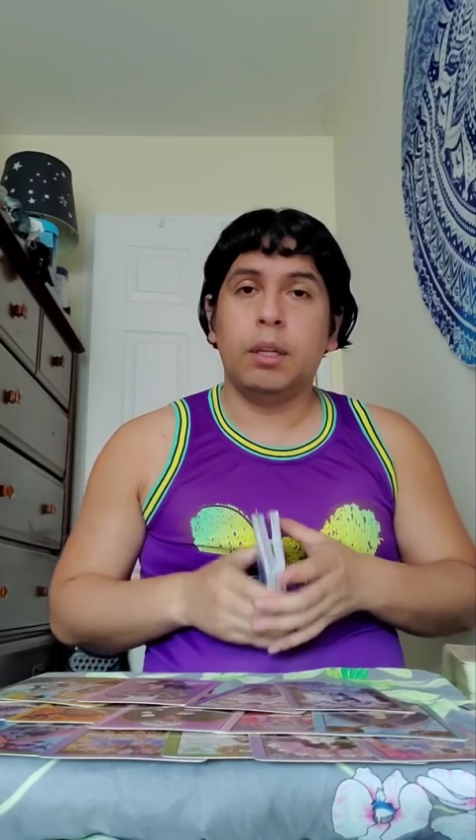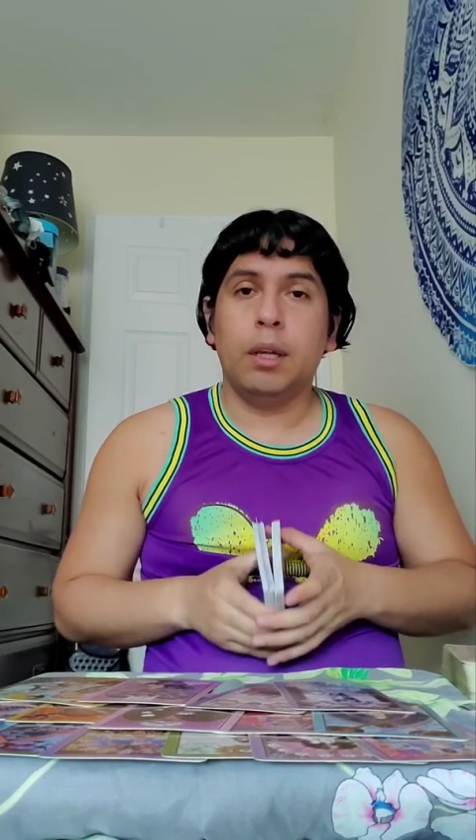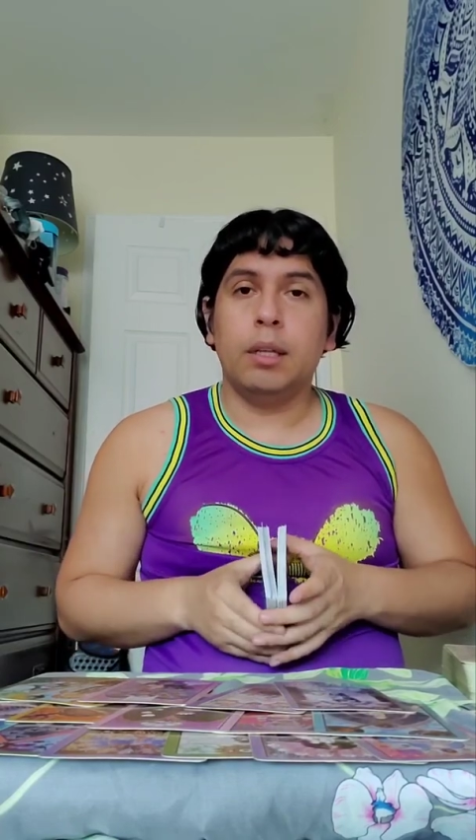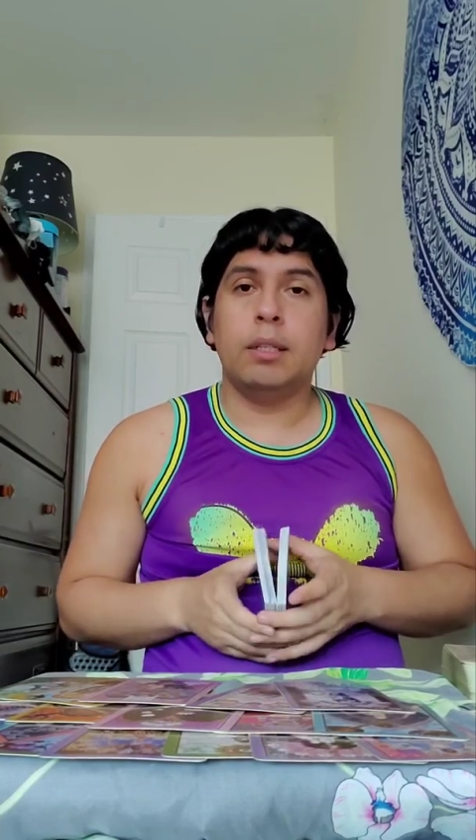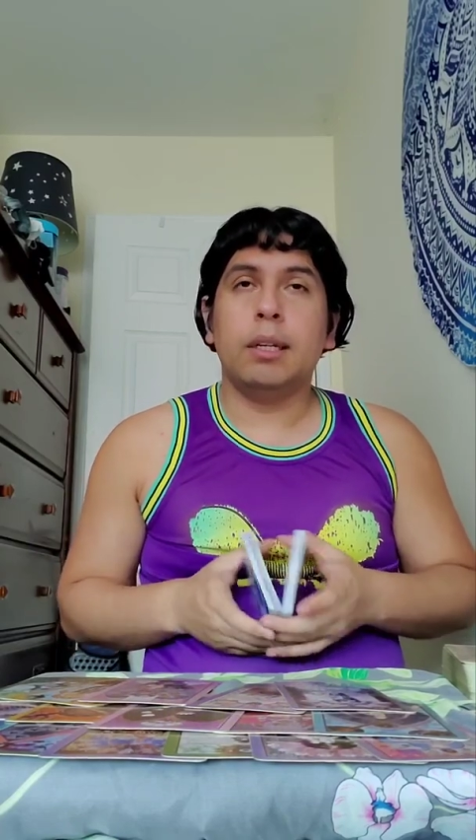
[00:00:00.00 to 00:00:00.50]

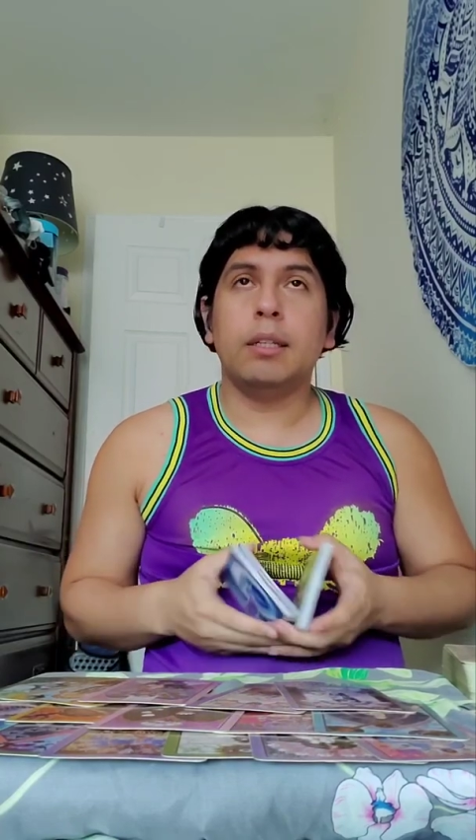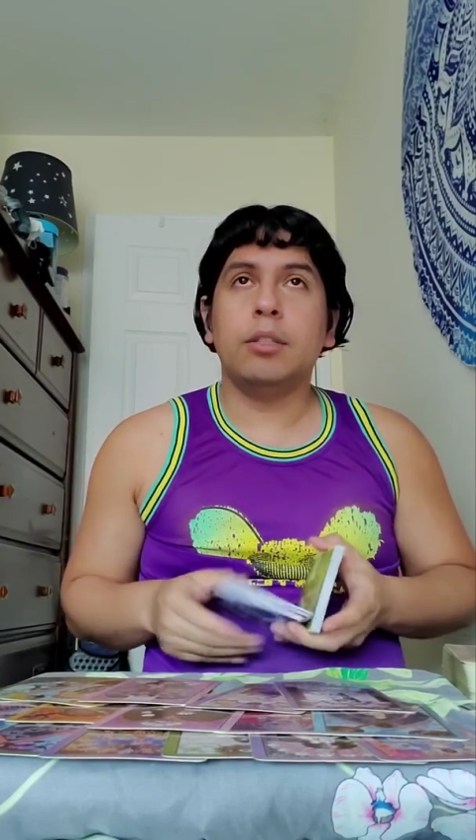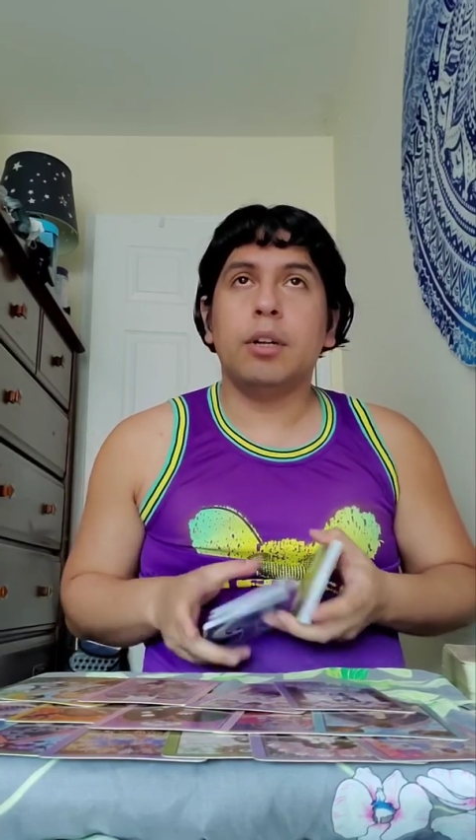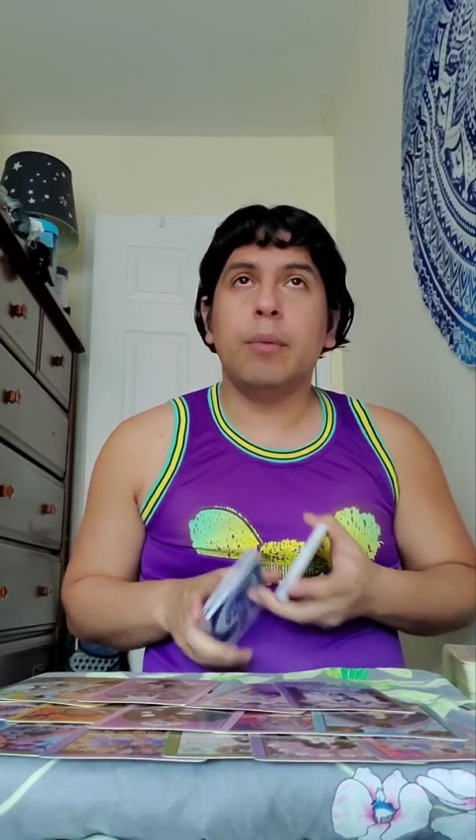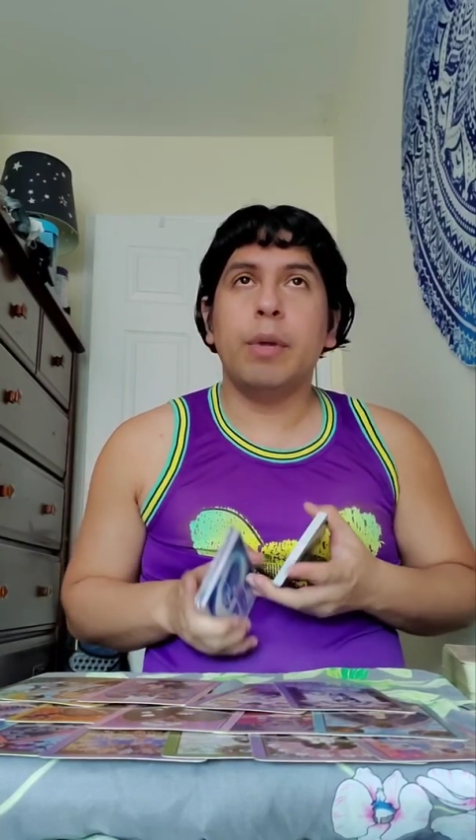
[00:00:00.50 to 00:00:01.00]
it's like it's
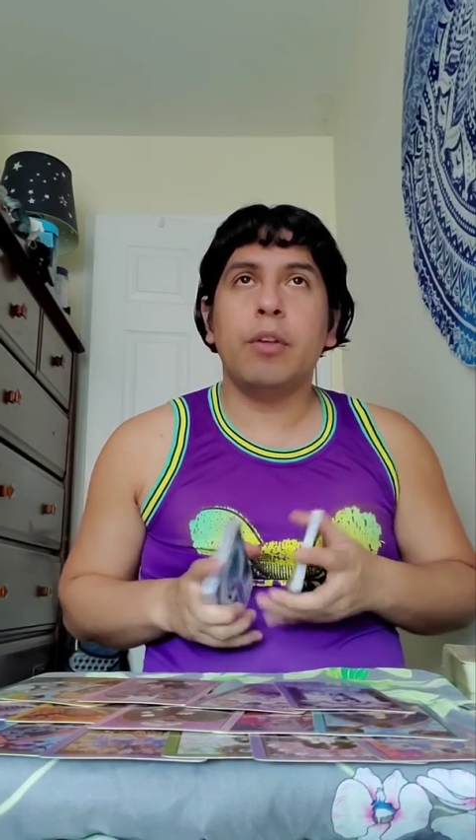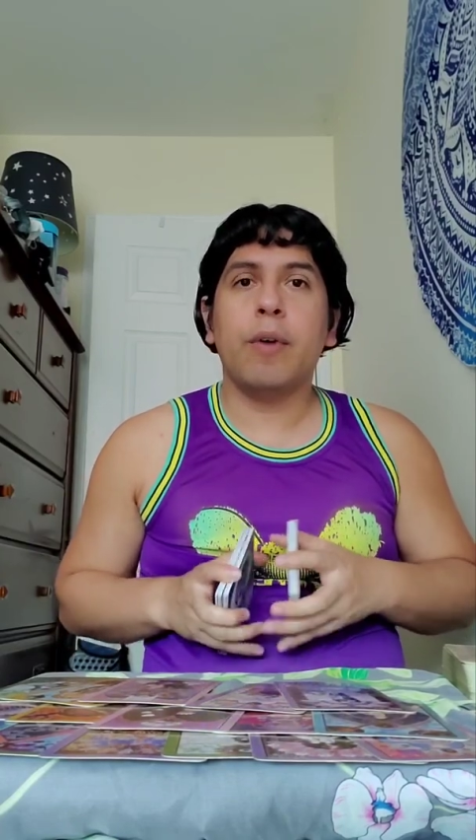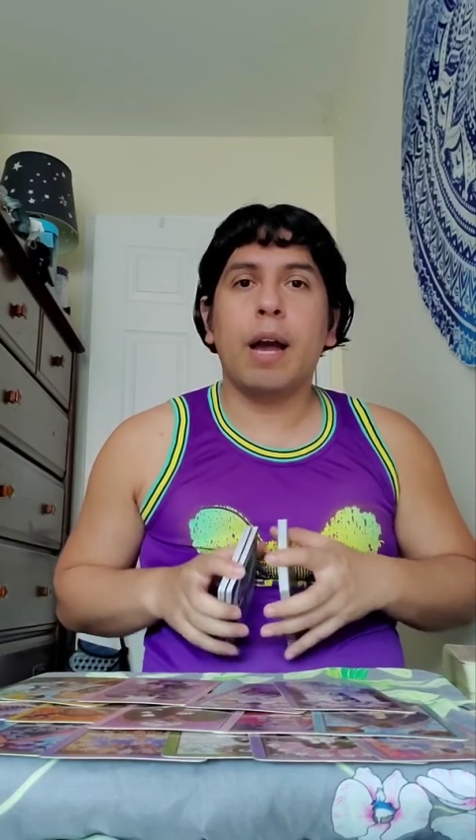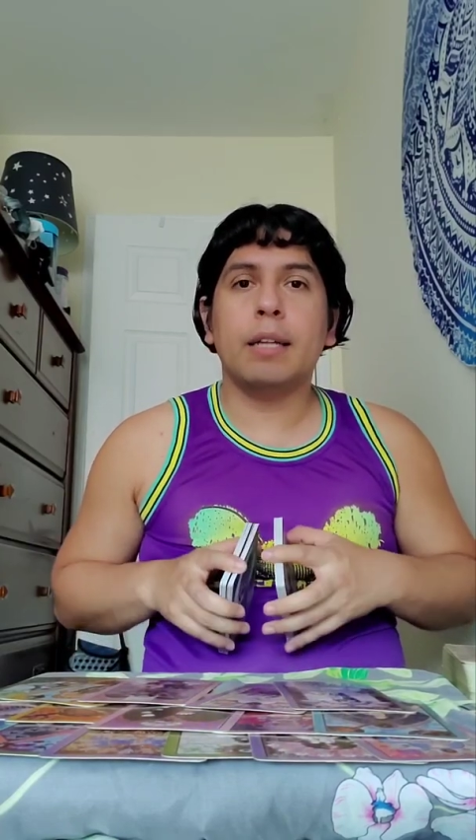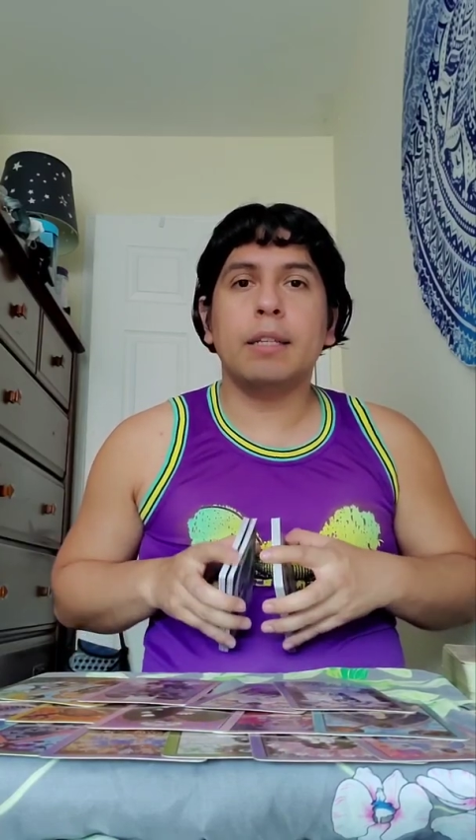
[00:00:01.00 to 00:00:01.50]
trying to make you
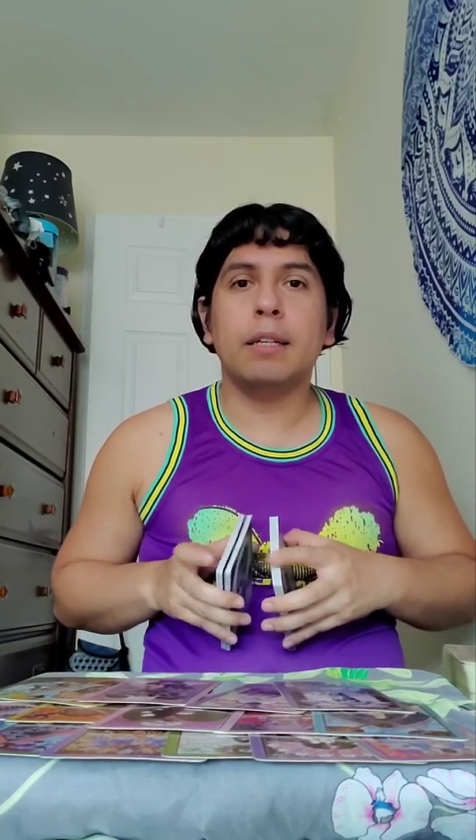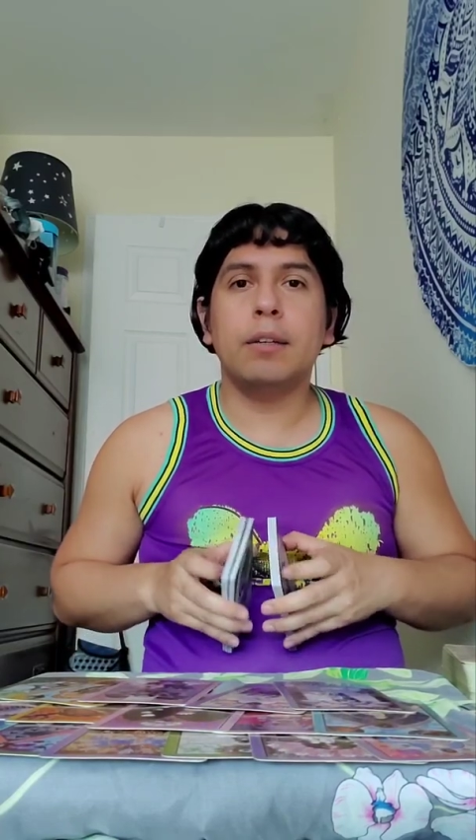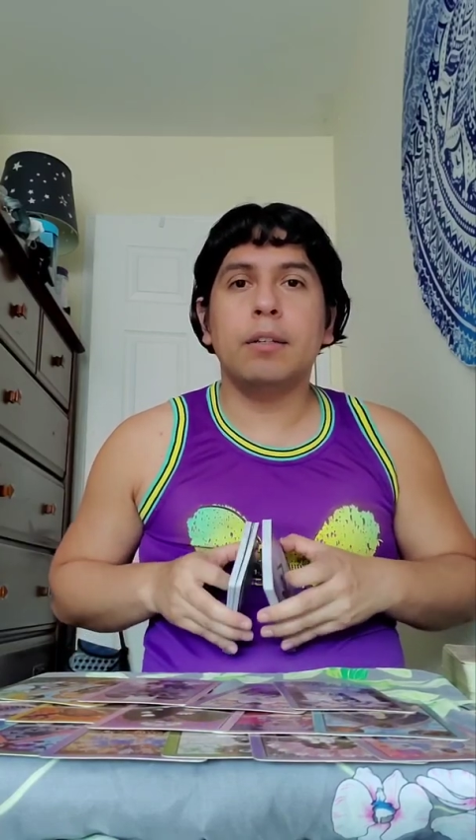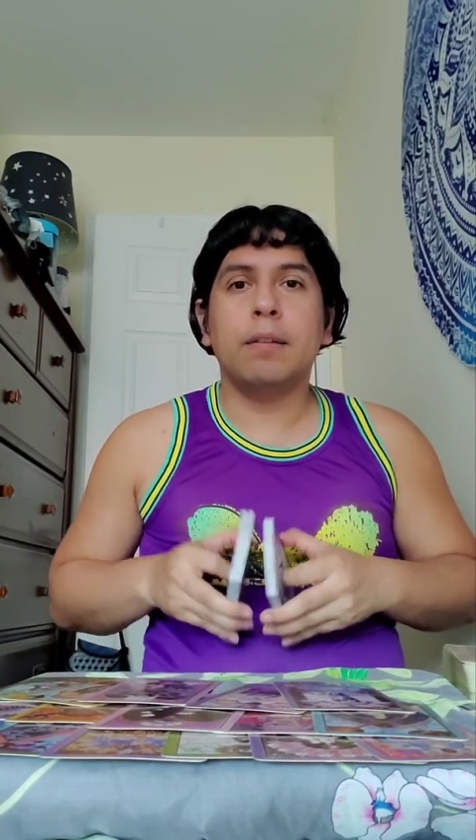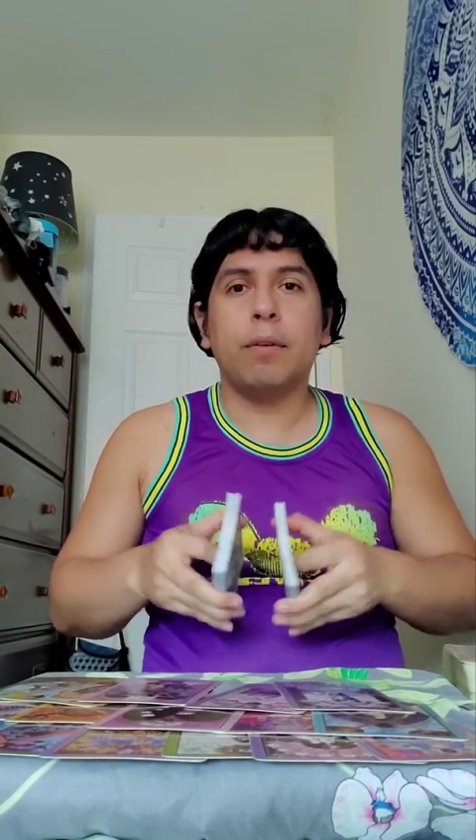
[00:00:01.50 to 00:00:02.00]
act in
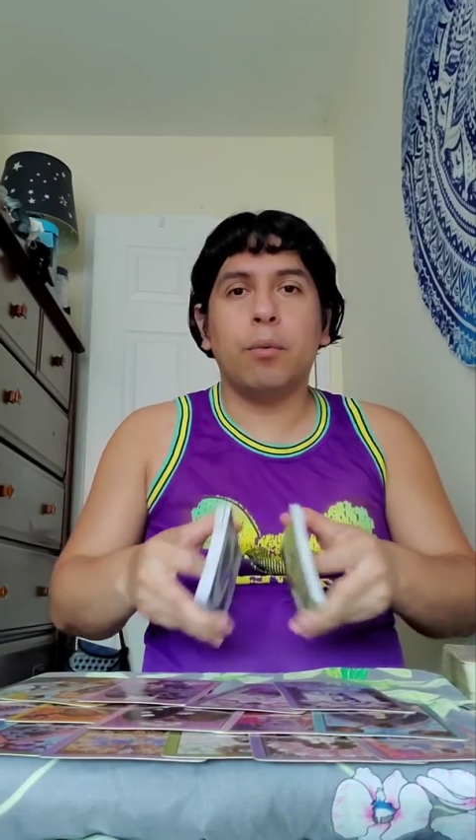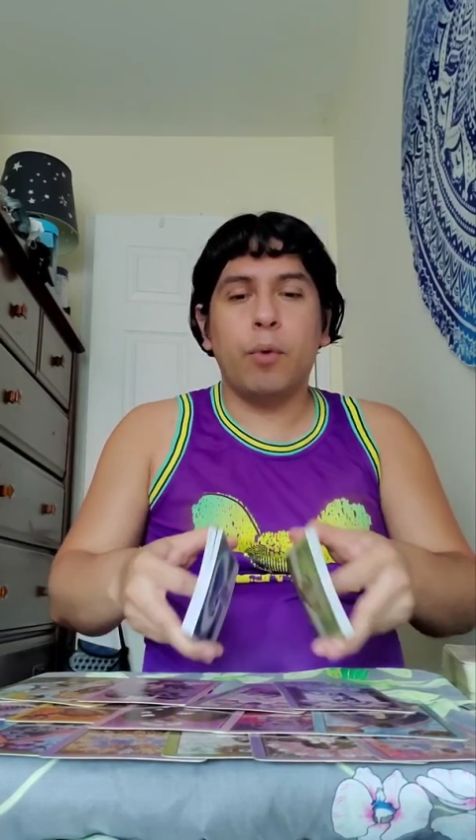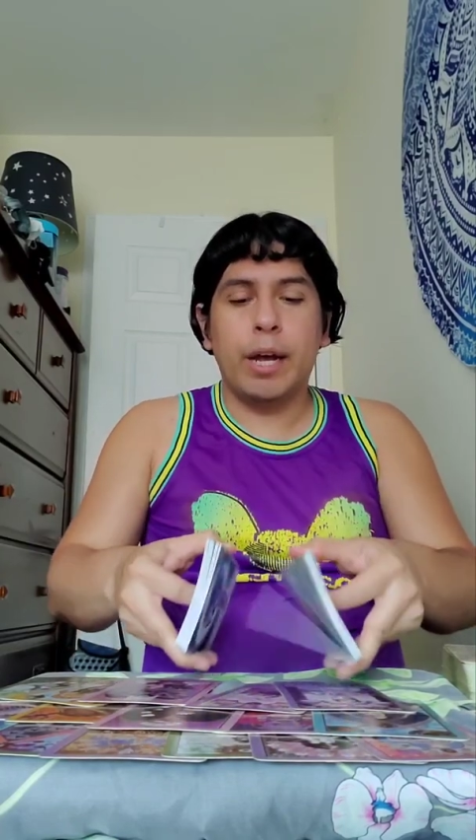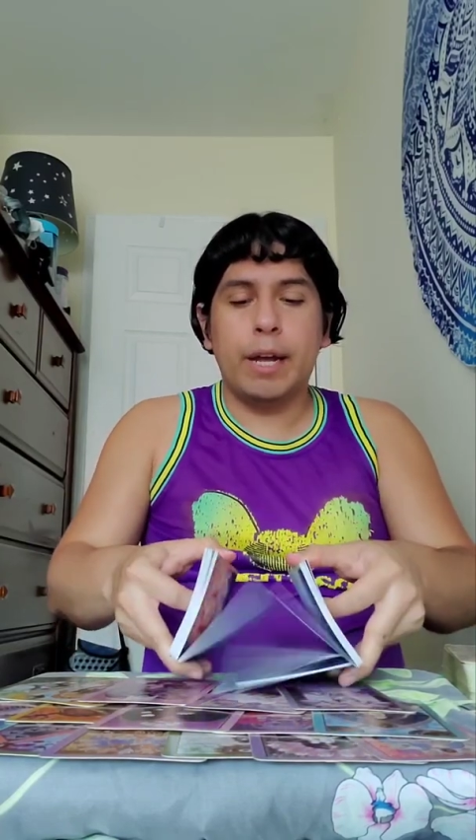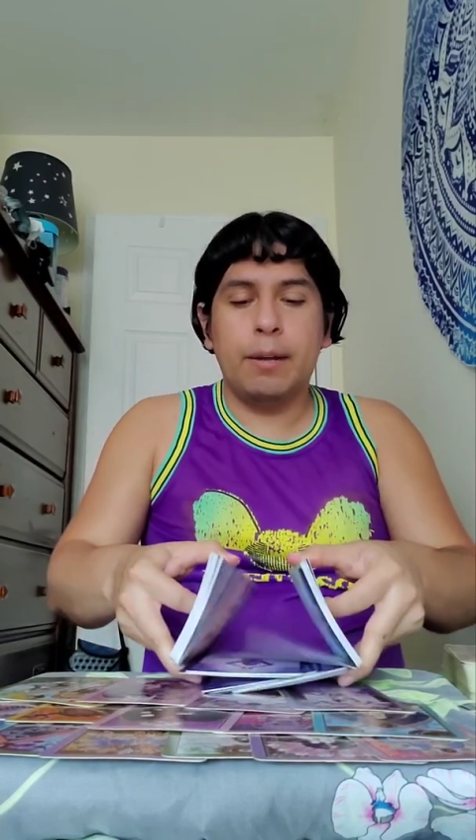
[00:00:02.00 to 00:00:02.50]
a different way,